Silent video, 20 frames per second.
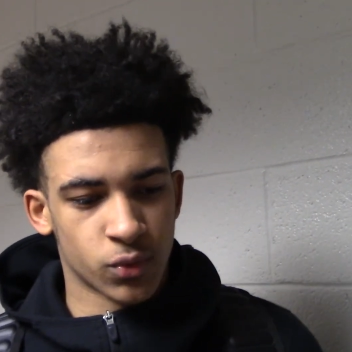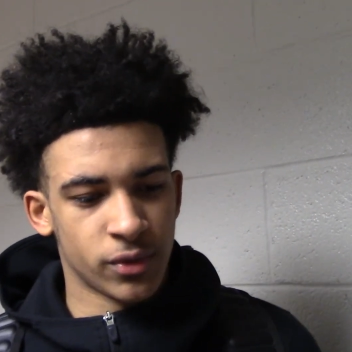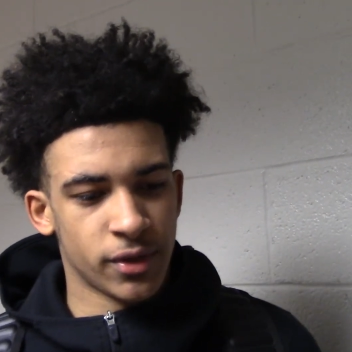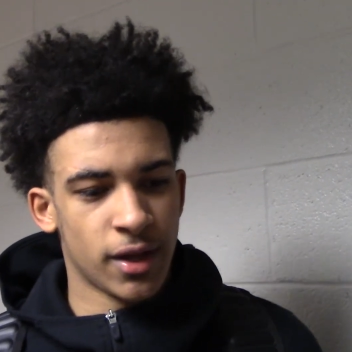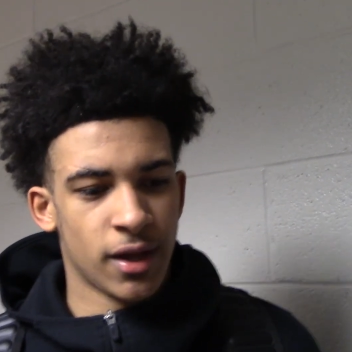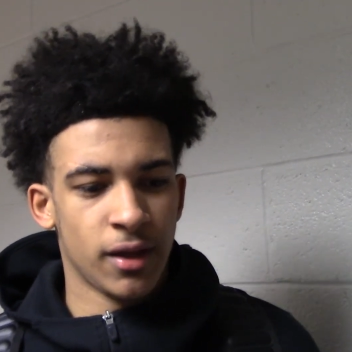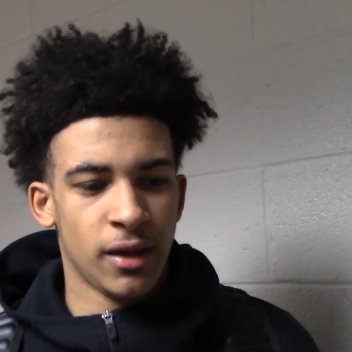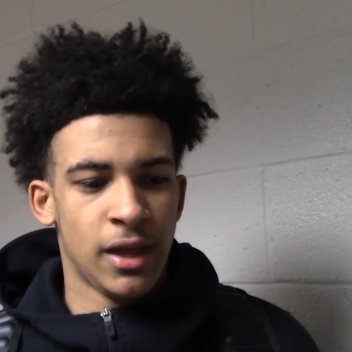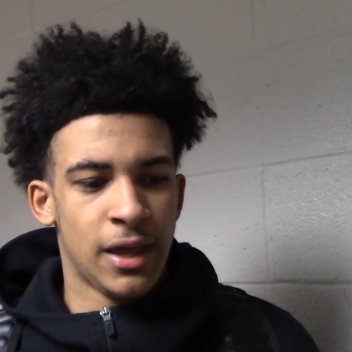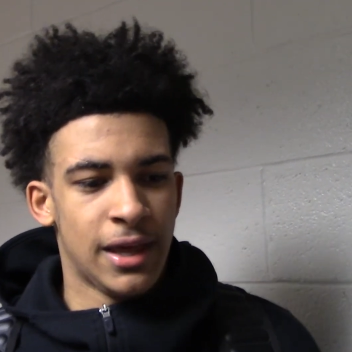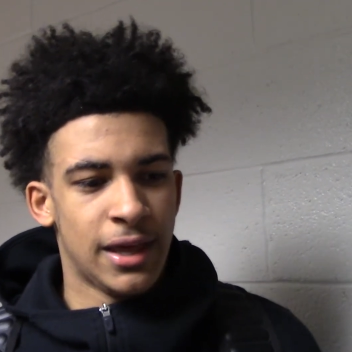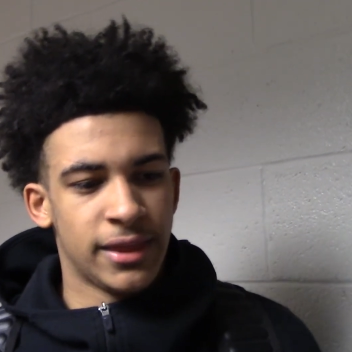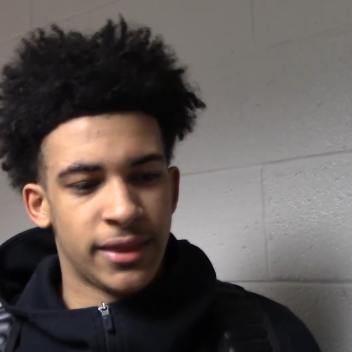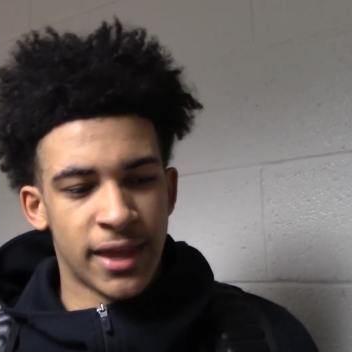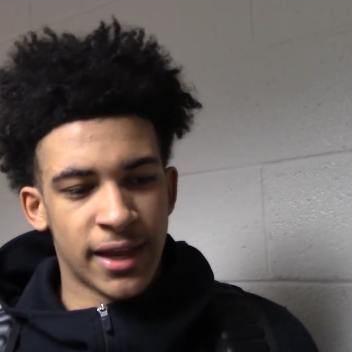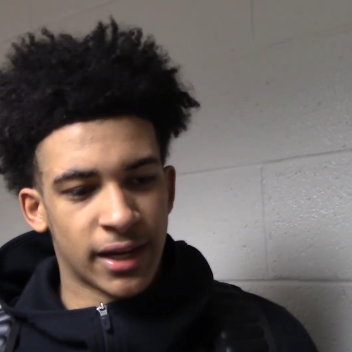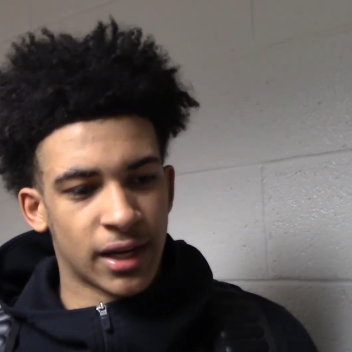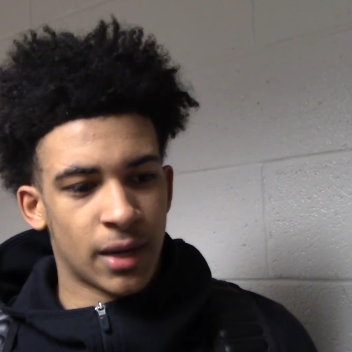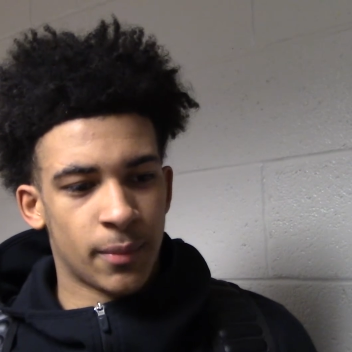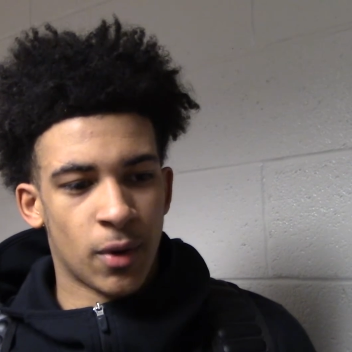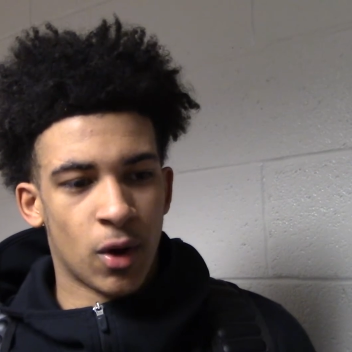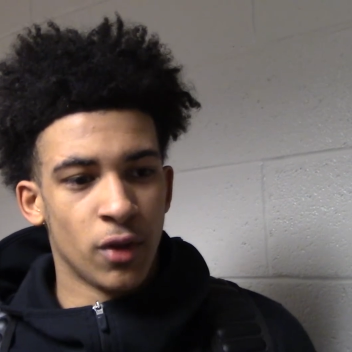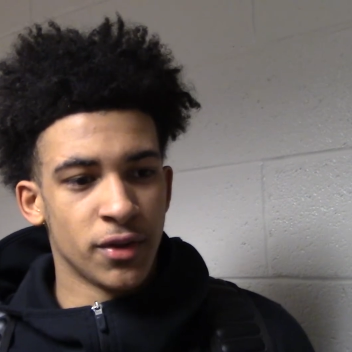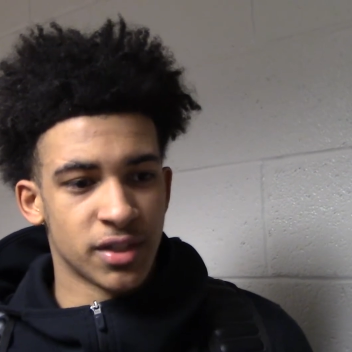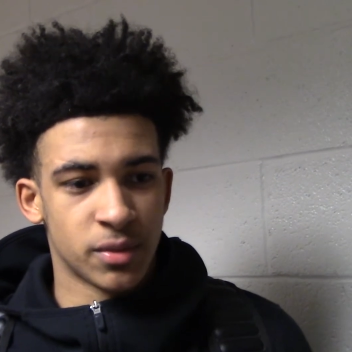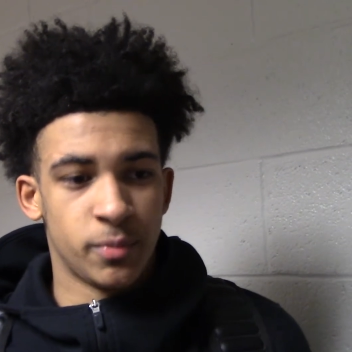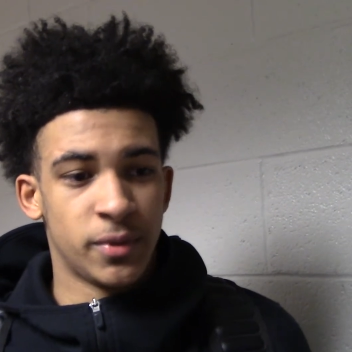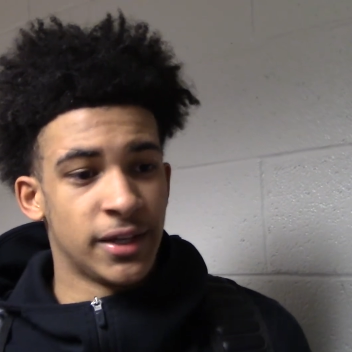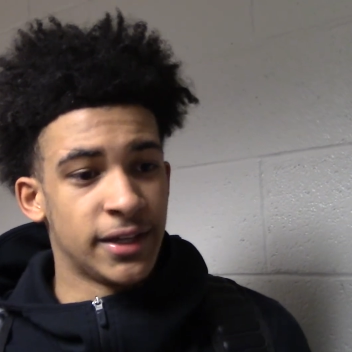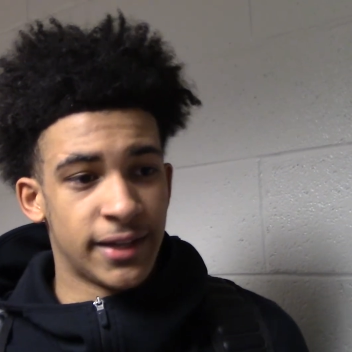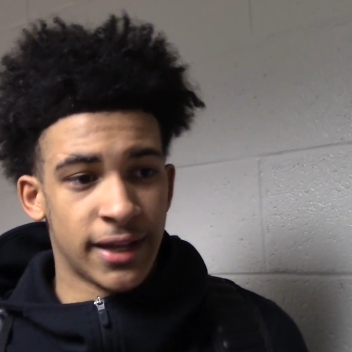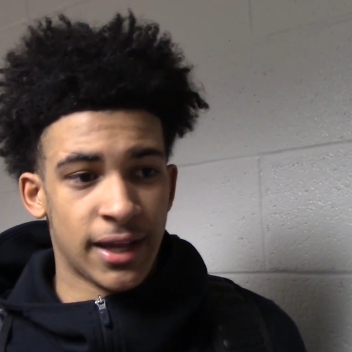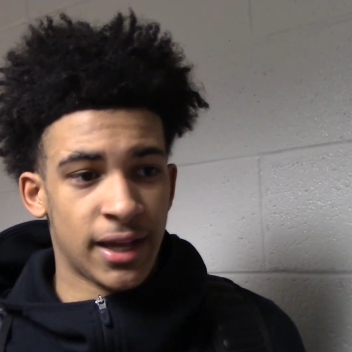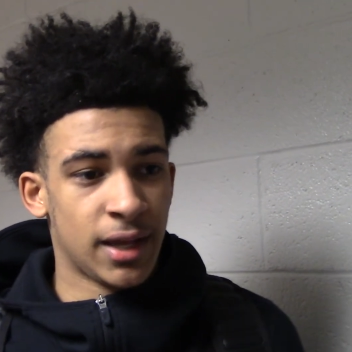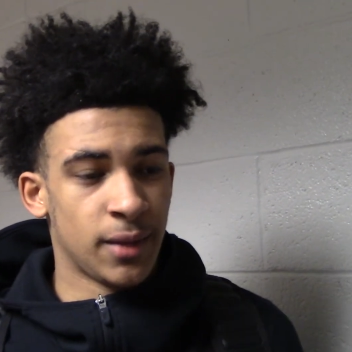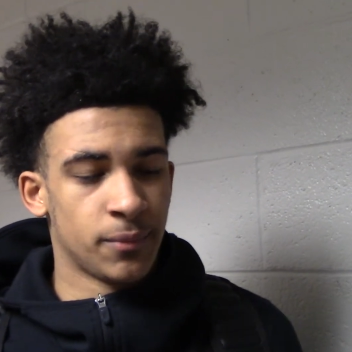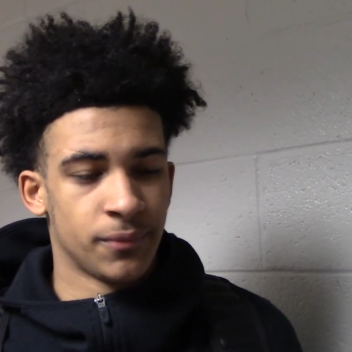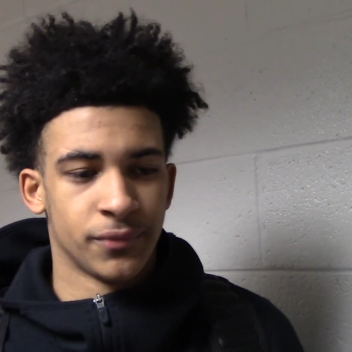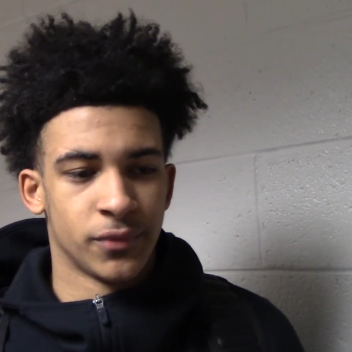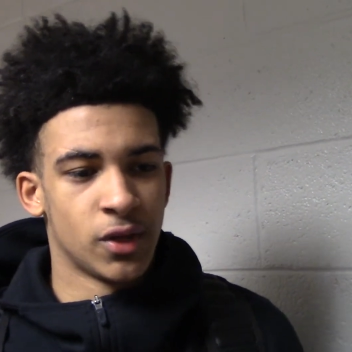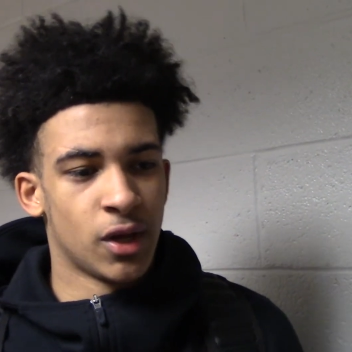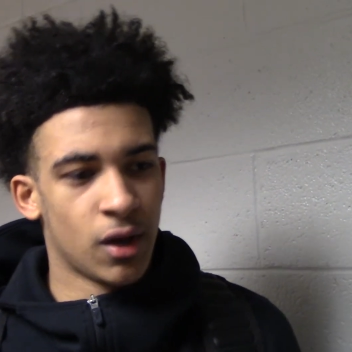We're not thinking about this big game.